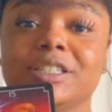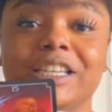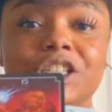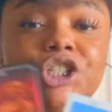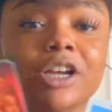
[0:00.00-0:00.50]

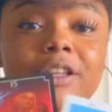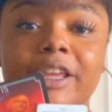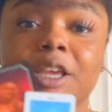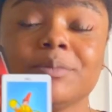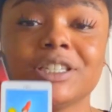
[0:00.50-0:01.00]
he's
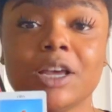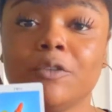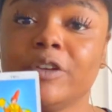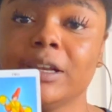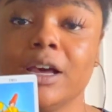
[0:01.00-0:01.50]
juggling
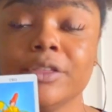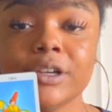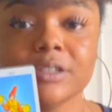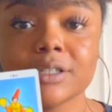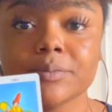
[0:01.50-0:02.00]
himself and
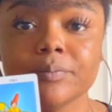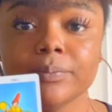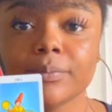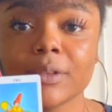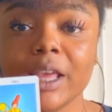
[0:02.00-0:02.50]
others.
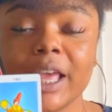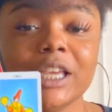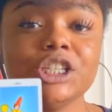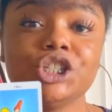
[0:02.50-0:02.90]
He's